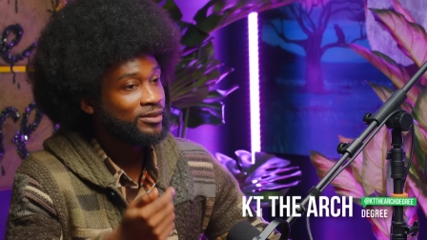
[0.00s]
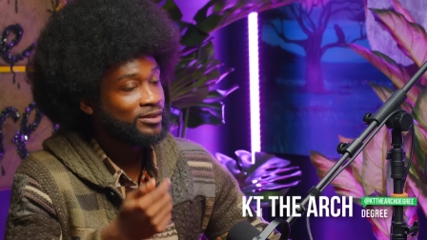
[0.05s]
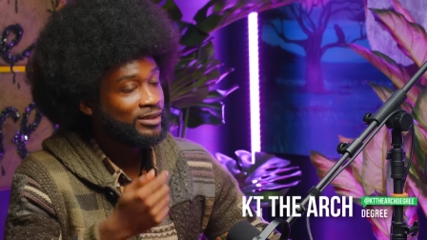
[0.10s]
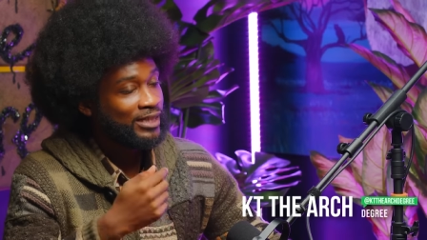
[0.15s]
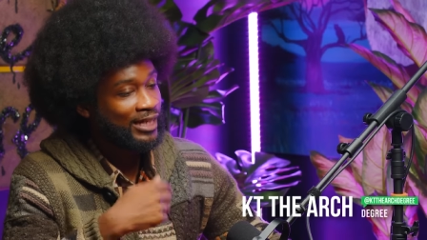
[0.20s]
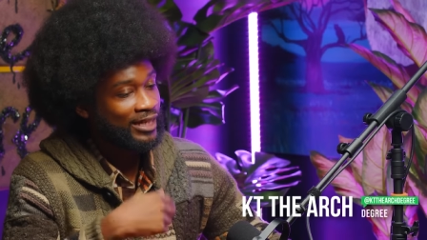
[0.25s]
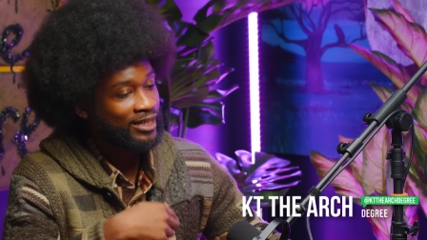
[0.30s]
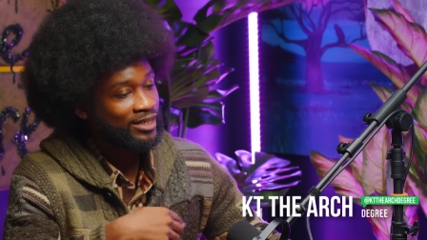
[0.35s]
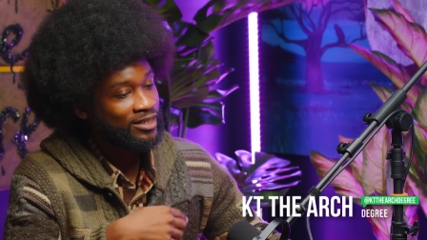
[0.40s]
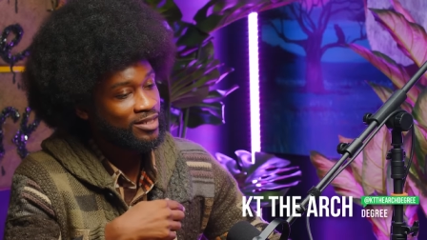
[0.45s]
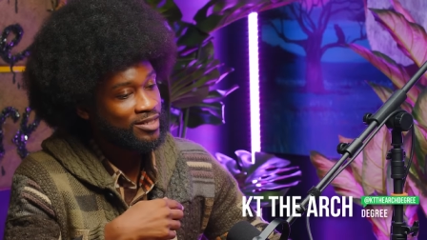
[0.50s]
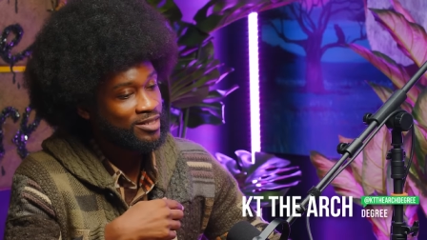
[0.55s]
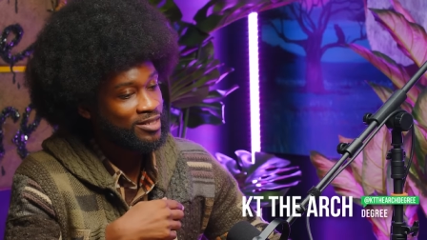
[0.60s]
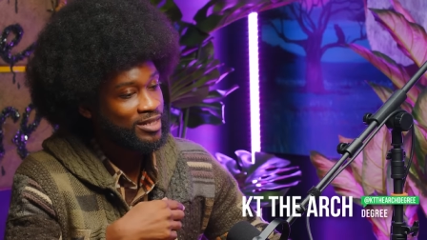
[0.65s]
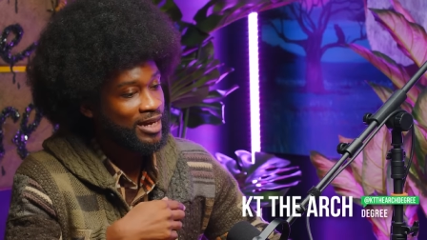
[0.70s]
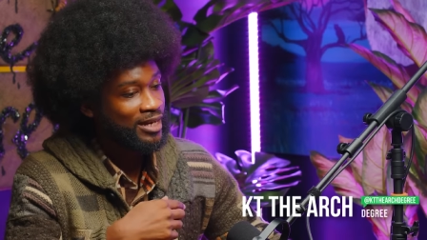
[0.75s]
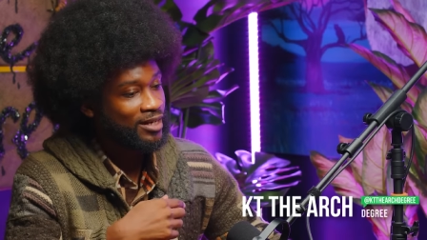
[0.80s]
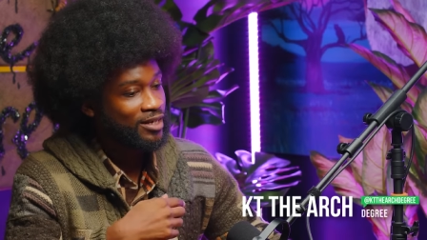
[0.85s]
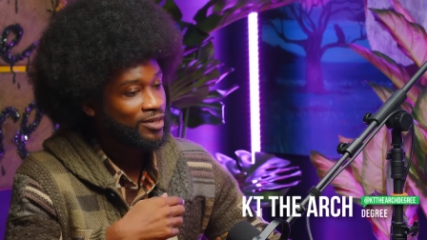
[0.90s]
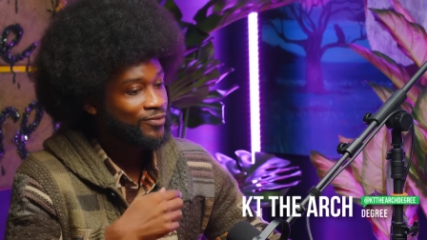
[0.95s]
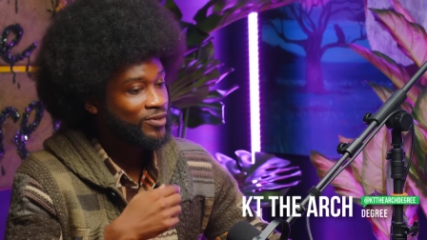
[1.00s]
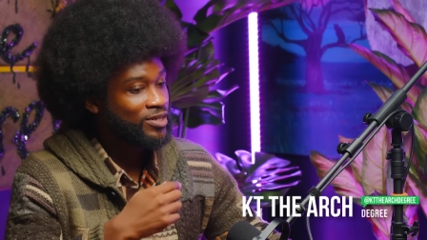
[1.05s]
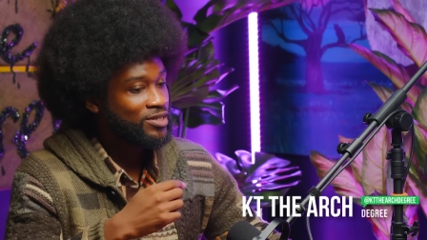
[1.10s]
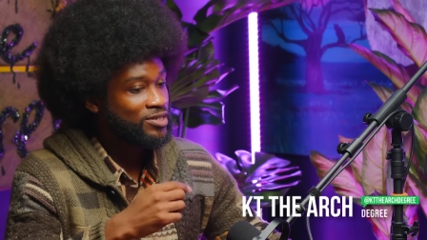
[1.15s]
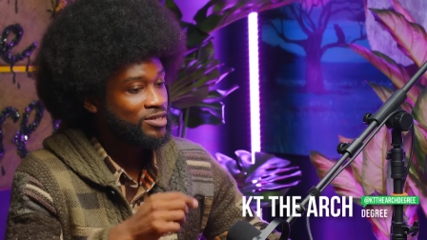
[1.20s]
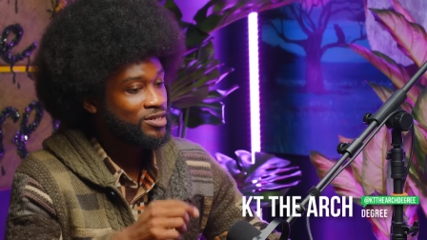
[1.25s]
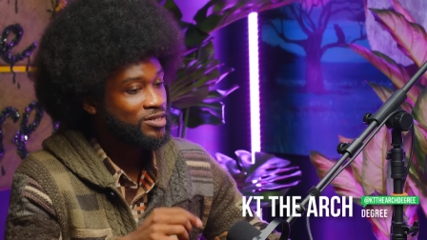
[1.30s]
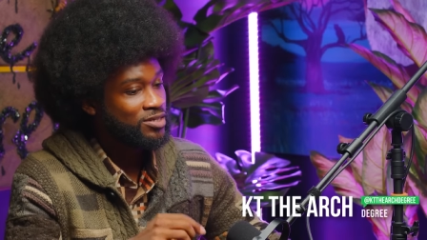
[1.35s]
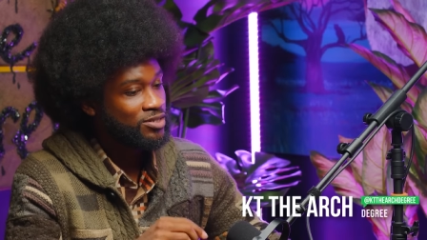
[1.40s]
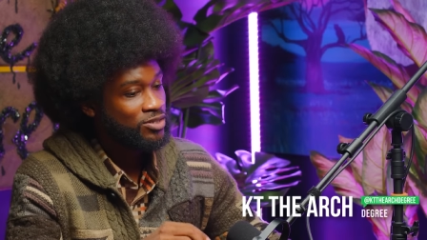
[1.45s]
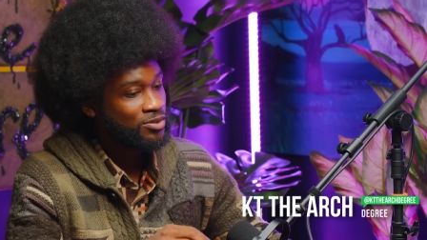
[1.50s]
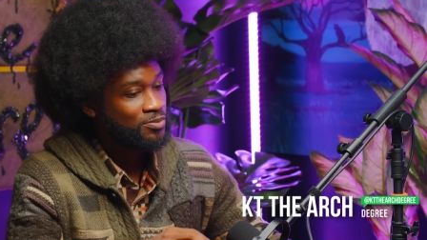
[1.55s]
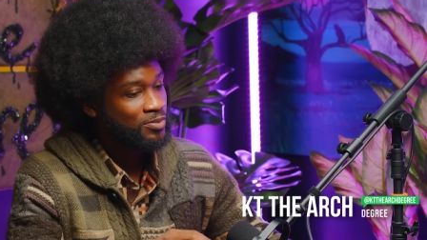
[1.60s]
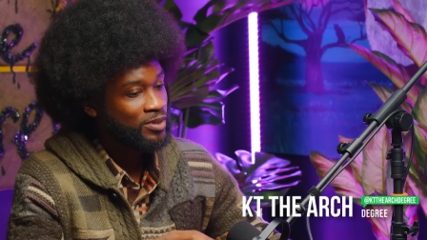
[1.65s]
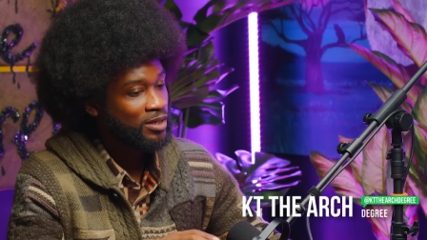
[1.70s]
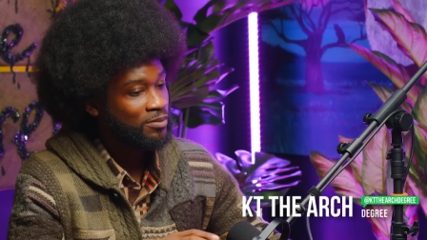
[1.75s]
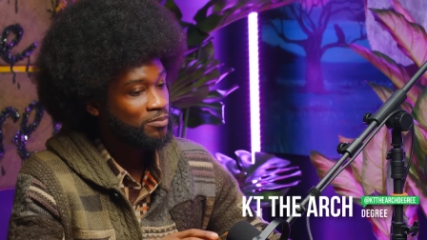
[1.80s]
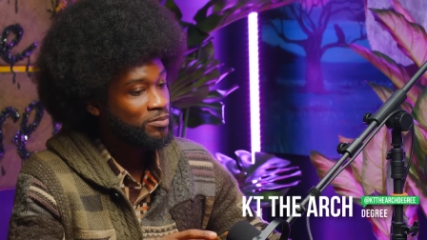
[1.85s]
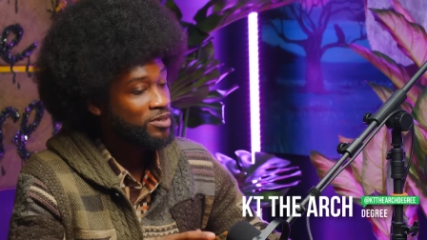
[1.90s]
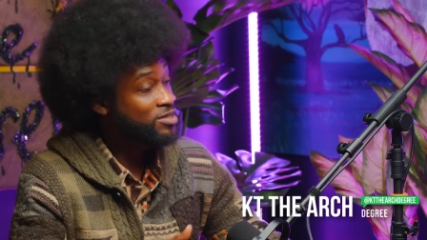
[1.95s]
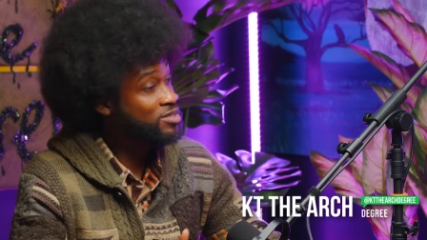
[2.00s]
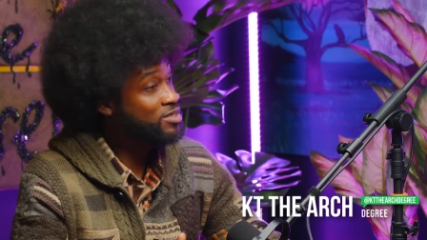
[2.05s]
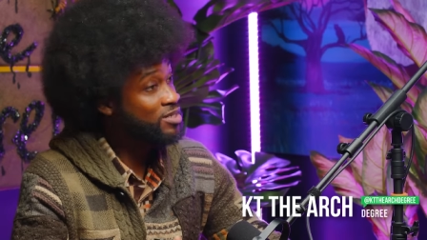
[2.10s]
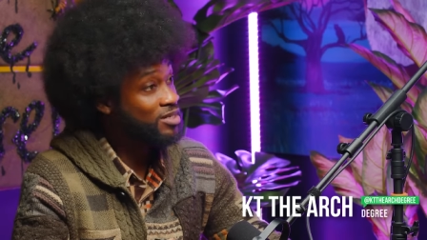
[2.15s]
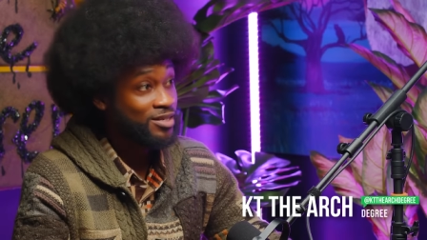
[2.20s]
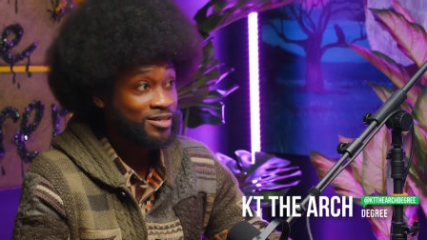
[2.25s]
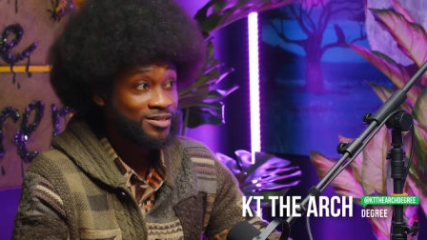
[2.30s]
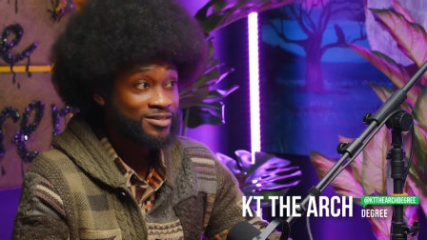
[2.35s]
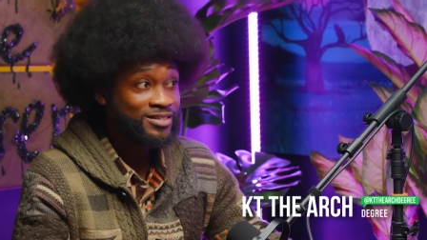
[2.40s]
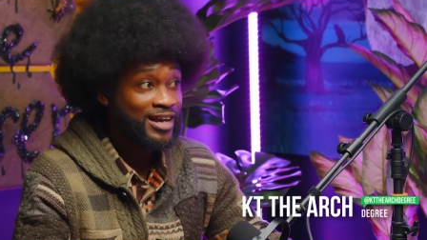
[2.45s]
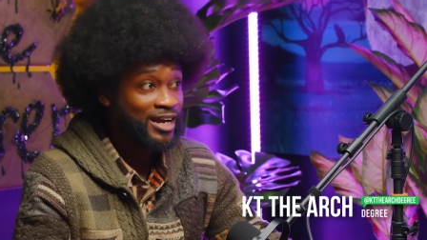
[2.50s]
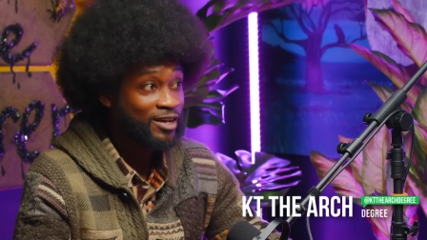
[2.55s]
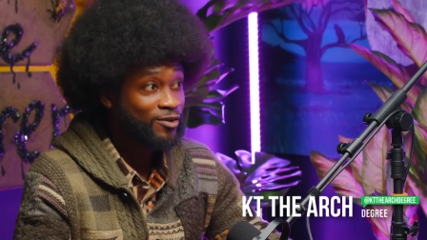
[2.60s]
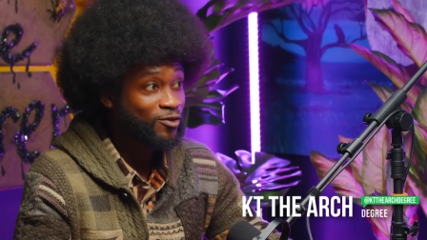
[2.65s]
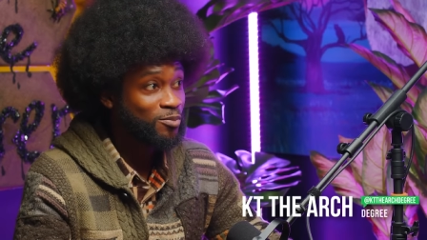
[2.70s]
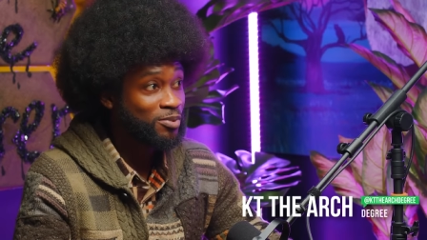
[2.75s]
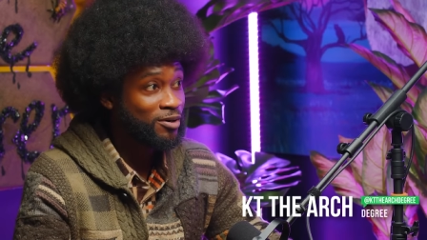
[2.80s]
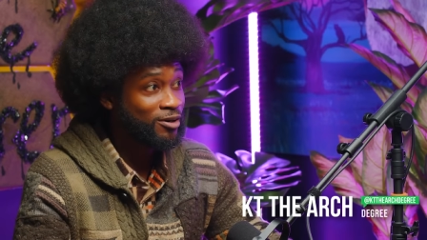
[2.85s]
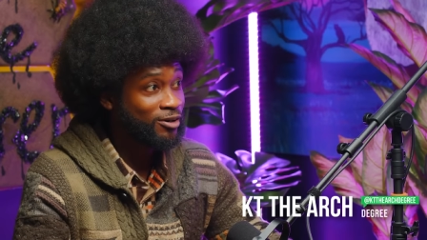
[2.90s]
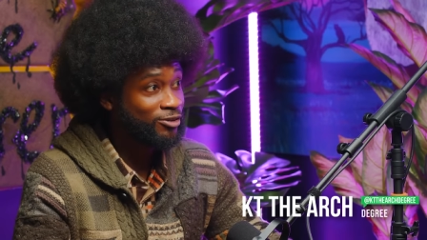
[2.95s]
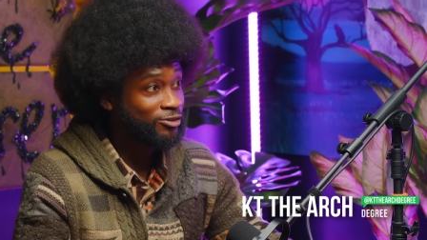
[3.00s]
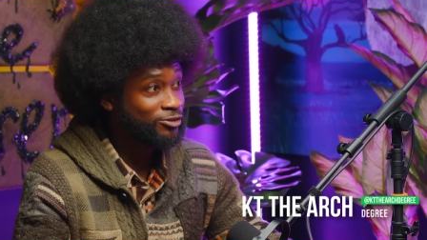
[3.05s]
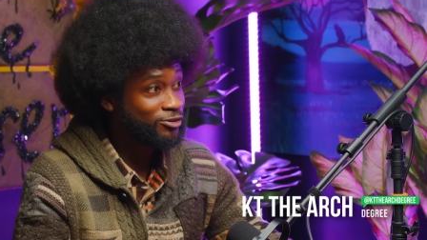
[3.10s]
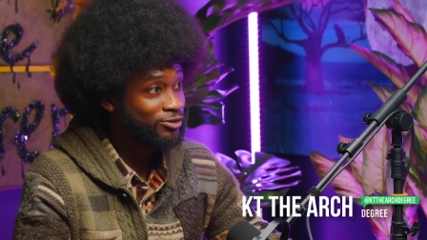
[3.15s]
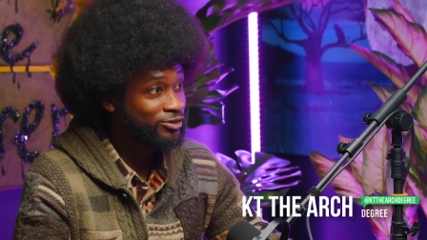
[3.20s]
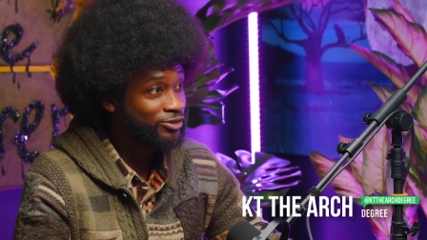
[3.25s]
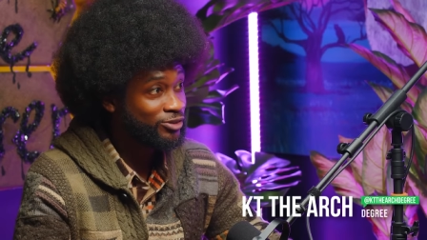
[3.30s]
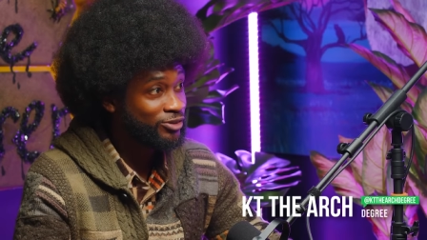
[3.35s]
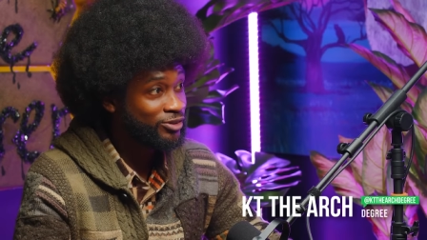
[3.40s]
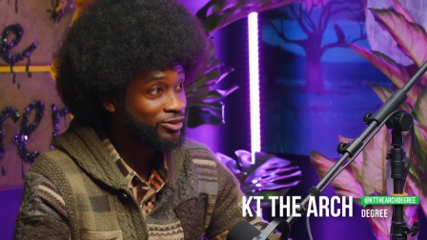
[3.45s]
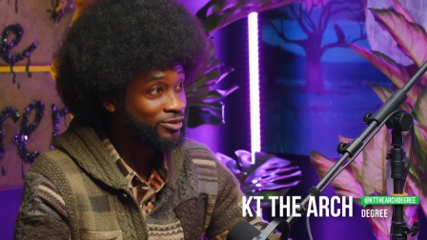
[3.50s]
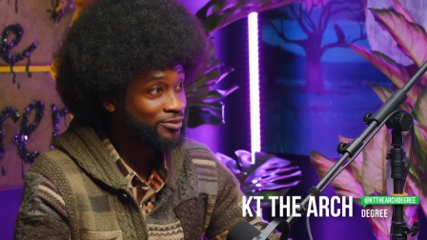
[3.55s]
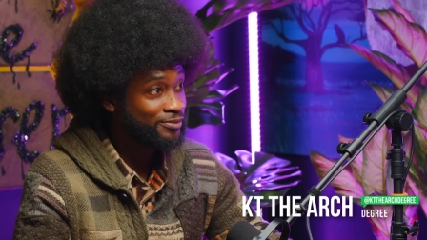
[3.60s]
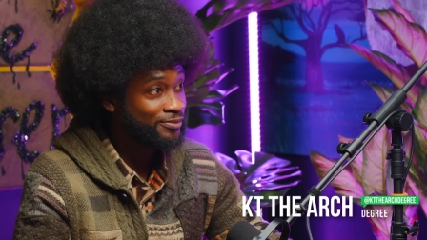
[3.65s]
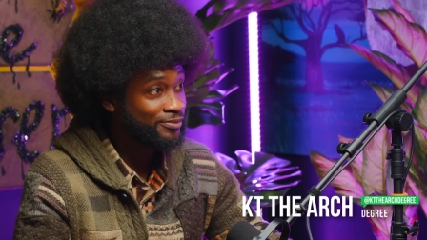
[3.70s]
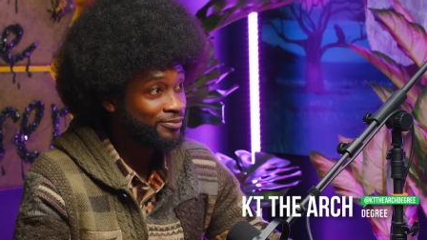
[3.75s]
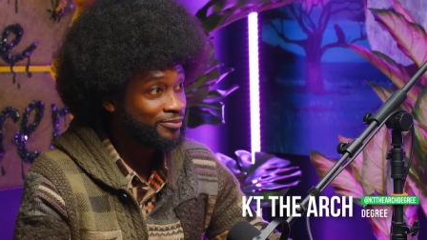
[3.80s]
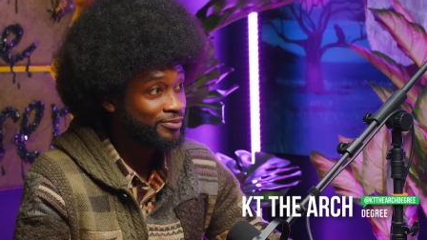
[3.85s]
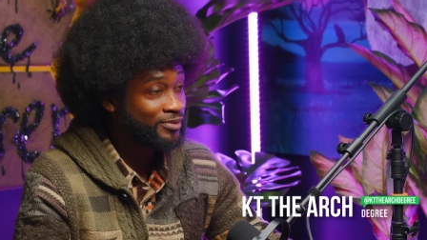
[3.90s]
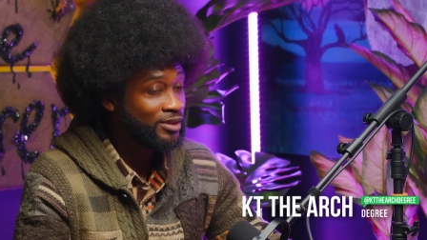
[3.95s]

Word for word: taken inside of our system can be seen as nanoparticles. Yeah.